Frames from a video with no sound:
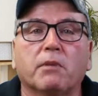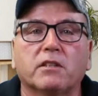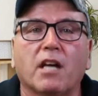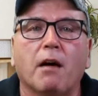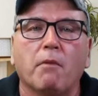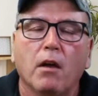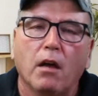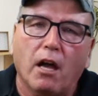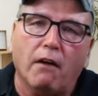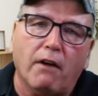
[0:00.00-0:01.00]
some
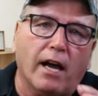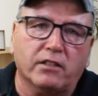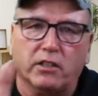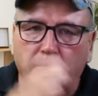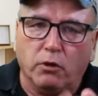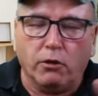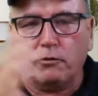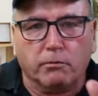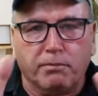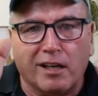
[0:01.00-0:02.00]
have actually moved
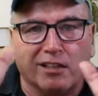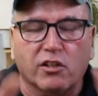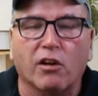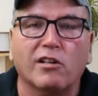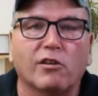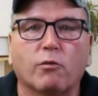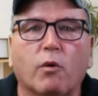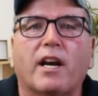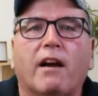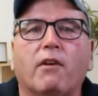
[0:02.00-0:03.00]
or passed on or
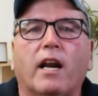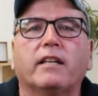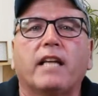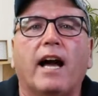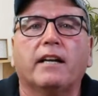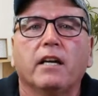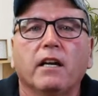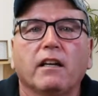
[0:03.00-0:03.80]
whatever like that.